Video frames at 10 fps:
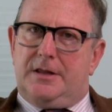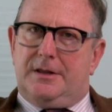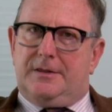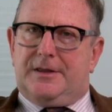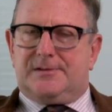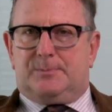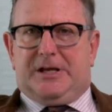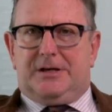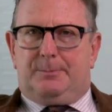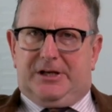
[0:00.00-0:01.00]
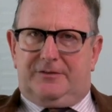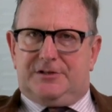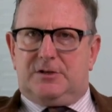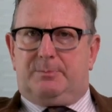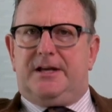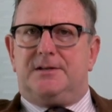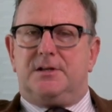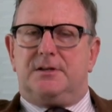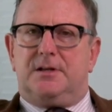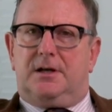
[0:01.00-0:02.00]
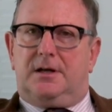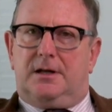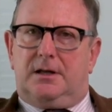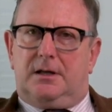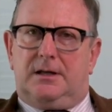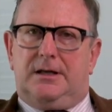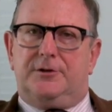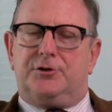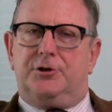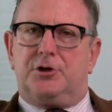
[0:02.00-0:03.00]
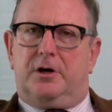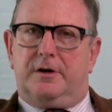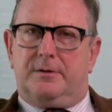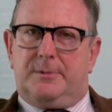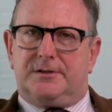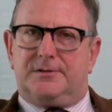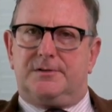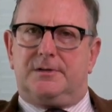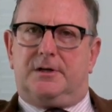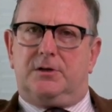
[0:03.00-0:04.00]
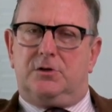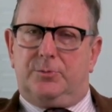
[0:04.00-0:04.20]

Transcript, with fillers: there's been a bit of a debate in the literature and amongst uh,